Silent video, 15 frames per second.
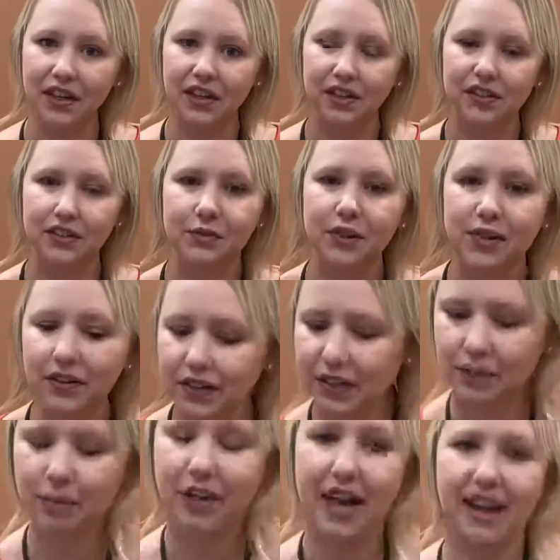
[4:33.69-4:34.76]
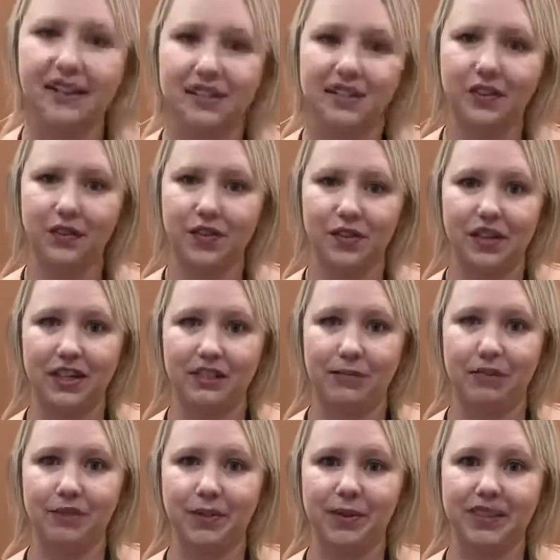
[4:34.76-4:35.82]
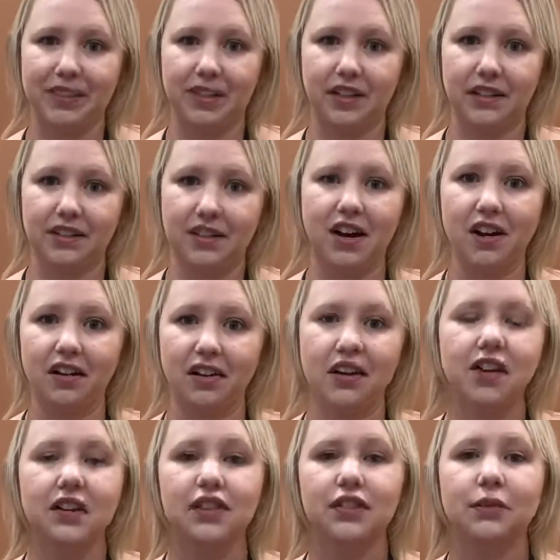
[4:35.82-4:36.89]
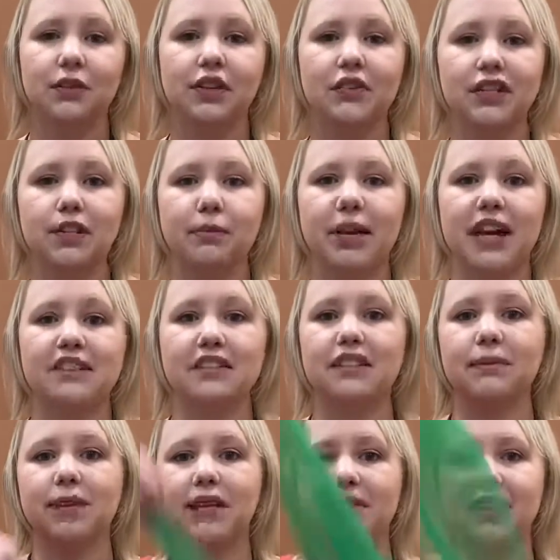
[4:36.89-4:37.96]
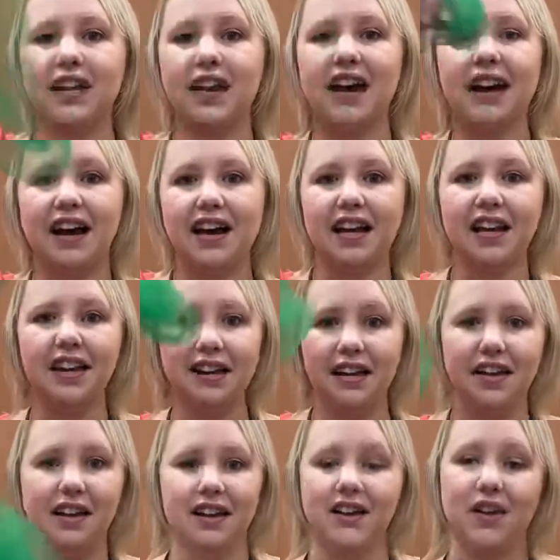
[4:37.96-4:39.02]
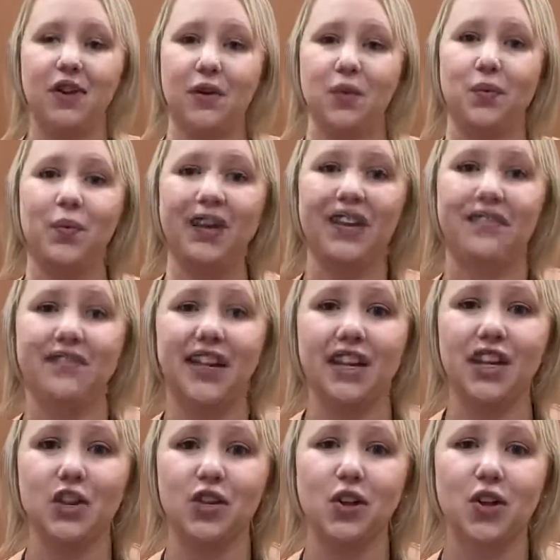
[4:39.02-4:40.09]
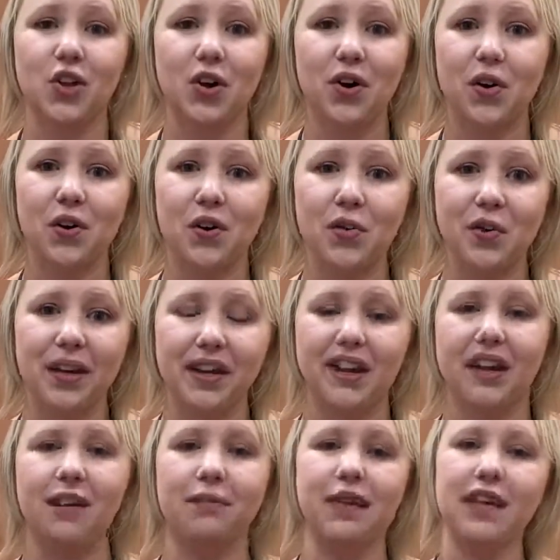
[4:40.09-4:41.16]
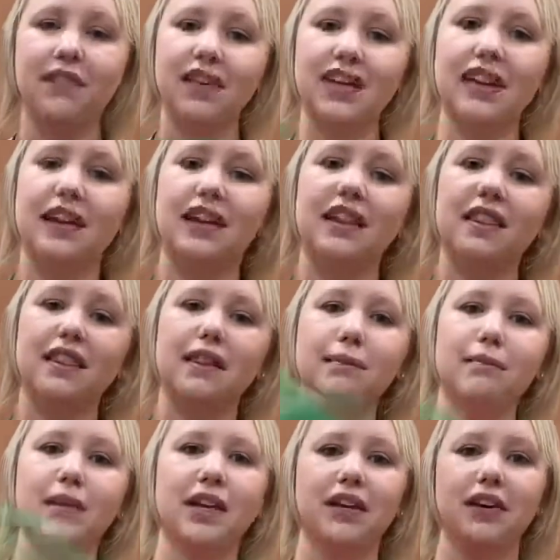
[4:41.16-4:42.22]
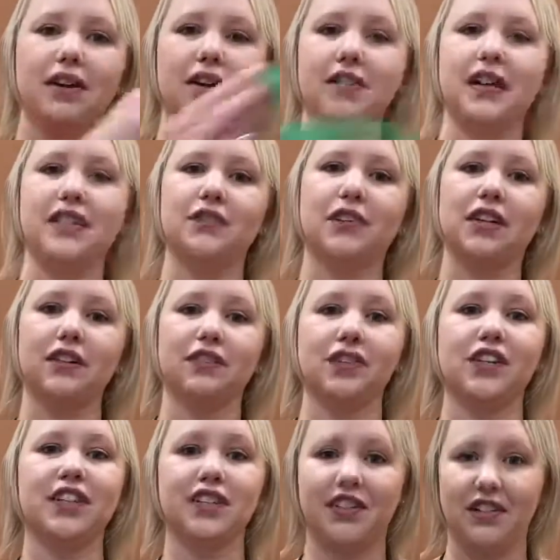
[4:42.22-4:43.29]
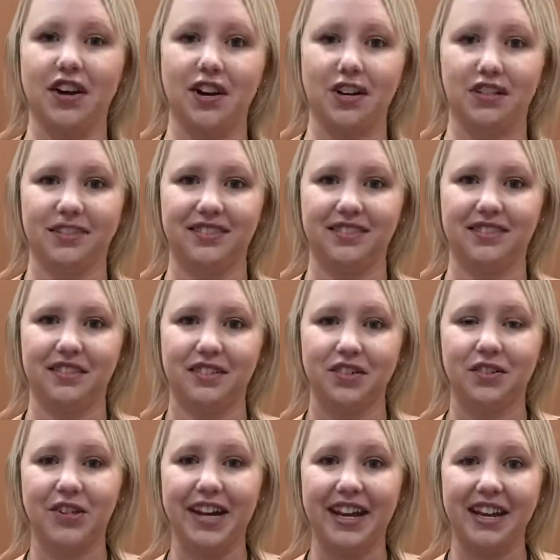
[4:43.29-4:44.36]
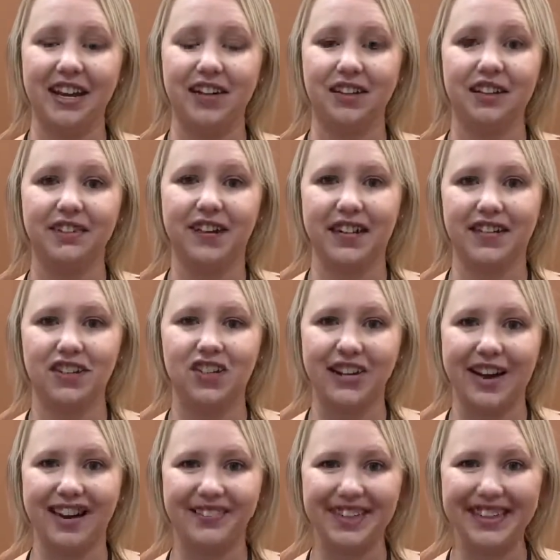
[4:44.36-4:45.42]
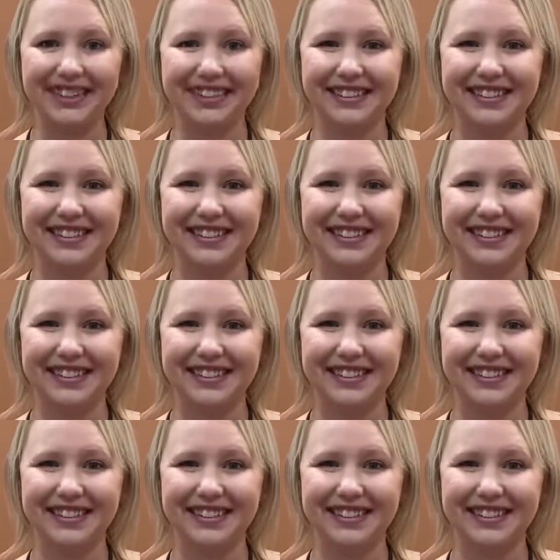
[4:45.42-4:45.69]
So we're going to practice a few things before we sing our song. So we're going to practice waving high, waving low, and waving in the middle. That's for our first song. Okay, are you ready? Do you have it?